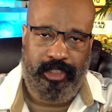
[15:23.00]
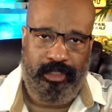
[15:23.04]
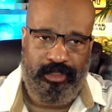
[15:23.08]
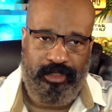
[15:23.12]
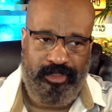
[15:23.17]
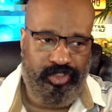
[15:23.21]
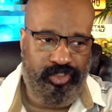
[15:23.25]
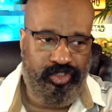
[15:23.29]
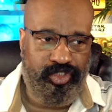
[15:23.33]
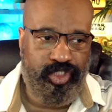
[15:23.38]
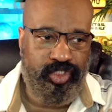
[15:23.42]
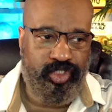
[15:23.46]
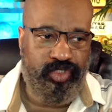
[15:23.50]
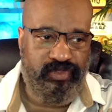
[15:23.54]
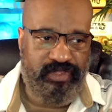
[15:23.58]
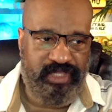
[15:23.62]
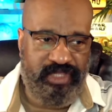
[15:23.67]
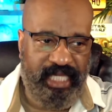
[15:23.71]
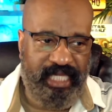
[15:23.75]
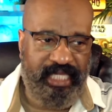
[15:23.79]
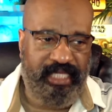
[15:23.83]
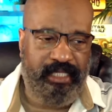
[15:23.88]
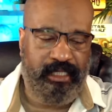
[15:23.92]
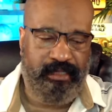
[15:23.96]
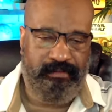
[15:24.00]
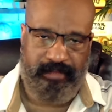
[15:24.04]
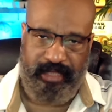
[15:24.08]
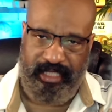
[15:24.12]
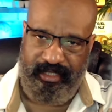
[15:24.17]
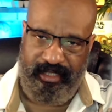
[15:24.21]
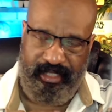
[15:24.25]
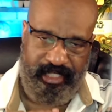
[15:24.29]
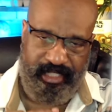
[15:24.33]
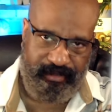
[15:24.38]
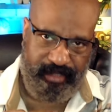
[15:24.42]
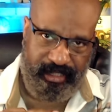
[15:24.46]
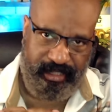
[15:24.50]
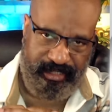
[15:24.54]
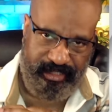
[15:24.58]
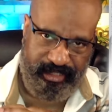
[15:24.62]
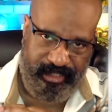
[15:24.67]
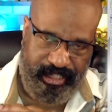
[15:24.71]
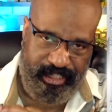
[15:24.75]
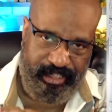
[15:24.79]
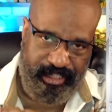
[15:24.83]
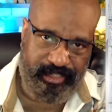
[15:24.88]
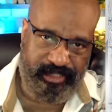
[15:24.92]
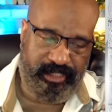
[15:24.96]
Do you think,
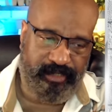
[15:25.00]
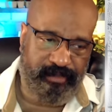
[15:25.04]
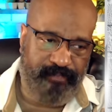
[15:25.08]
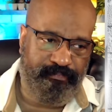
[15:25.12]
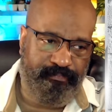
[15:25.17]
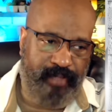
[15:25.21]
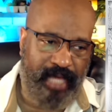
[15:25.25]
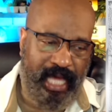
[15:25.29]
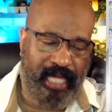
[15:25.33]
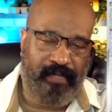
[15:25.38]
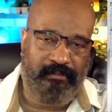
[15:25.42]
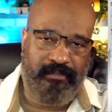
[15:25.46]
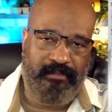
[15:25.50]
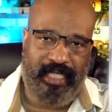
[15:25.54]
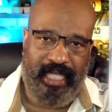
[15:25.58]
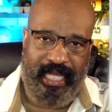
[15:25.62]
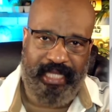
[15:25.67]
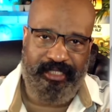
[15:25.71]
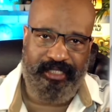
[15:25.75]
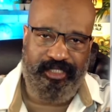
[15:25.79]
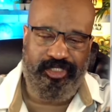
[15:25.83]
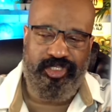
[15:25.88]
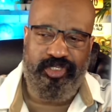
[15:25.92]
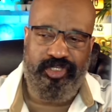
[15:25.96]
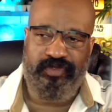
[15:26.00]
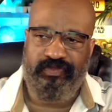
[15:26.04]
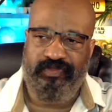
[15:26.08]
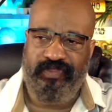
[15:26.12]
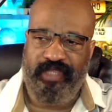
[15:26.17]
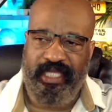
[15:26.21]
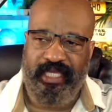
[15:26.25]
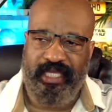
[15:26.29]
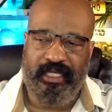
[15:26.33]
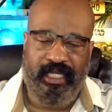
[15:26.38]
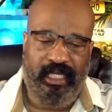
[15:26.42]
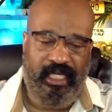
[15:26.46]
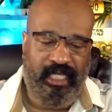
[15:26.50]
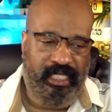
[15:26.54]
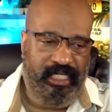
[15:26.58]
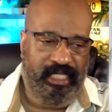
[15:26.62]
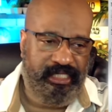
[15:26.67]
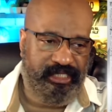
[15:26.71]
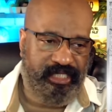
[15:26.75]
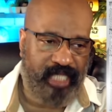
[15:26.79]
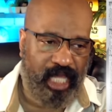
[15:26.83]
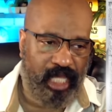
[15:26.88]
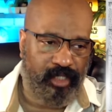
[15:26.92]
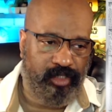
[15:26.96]
here's the bottom line. Do you think
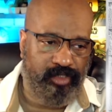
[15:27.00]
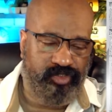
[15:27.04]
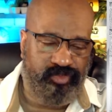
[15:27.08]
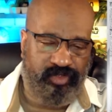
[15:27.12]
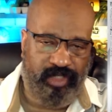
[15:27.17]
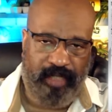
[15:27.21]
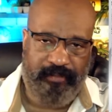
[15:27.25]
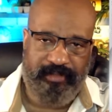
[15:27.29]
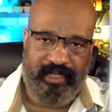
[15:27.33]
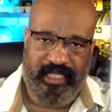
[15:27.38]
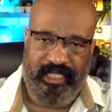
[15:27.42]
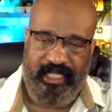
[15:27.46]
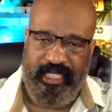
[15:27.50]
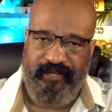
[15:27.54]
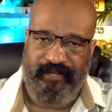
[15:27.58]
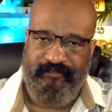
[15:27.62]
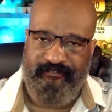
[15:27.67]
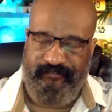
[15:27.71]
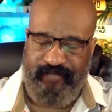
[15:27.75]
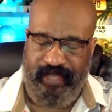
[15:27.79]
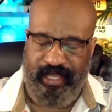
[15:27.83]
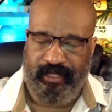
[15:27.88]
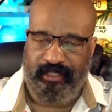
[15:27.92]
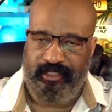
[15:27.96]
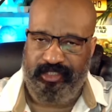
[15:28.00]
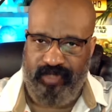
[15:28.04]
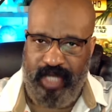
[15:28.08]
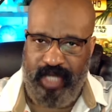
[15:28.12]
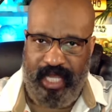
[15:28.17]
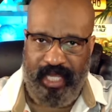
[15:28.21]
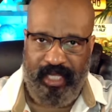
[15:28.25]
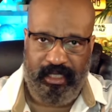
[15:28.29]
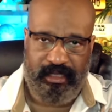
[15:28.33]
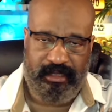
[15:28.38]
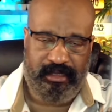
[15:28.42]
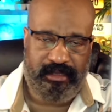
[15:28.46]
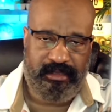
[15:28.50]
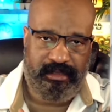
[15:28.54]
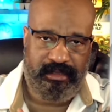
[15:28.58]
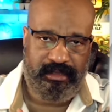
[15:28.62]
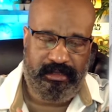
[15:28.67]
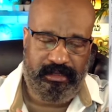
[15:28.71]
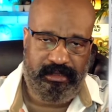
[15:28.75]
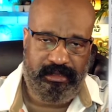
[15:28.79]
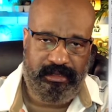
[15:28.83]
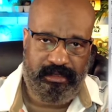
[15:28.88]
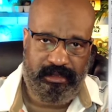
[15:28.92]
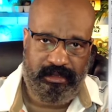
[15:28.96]
Donald Trump can get a fair trial?
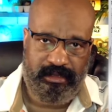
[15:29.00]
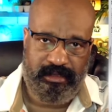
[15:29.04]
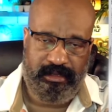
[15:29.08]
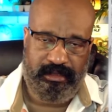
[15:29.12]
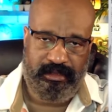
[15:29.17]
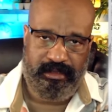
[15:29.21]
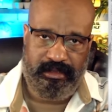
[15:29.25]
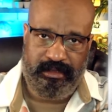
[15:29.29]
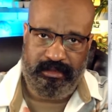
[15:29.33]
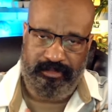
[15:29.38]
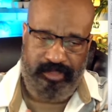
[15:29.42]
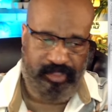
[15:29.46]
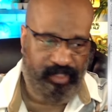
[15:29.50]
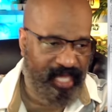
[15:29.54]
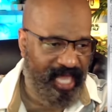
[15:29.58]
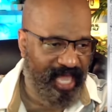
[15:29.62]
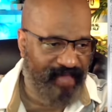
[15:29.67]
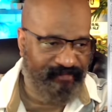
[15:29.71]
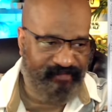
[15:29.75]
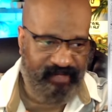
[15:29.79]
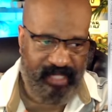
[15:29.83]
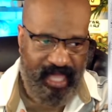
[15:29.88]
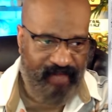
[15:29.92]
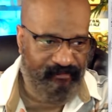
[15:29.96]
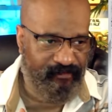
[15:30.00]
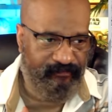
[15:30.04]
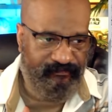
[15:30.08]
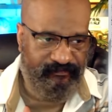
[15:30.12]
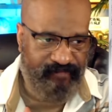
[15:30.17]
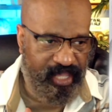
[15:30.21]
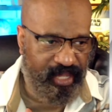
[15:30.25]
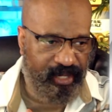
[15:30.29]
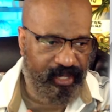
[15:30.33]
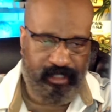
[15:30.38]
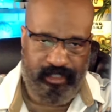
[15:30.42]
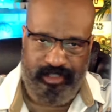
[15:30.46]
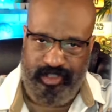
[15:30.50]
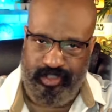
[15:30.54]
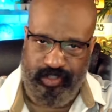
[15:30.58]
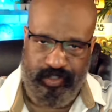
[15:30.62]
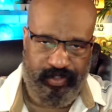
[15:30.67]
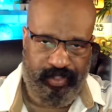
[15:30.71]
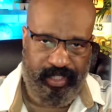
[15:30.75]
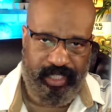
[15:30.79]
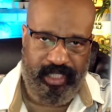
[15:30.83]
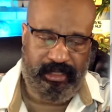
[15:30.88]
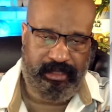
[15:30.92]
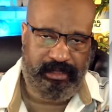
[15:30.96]
You have to have a fair
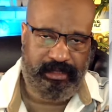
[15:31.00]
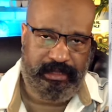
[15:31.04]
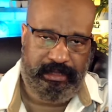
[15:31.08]
jury.